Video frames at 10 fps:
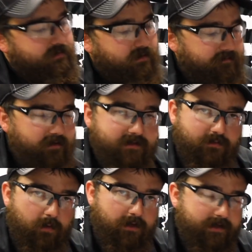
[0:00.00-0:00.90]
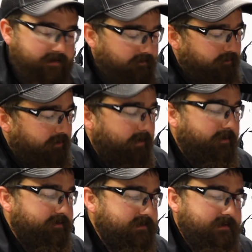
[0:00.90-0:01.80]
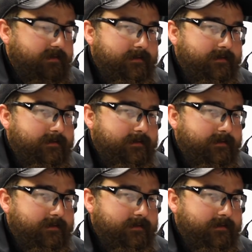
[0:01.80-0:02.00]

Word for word: So if you guys are welding on different parameters,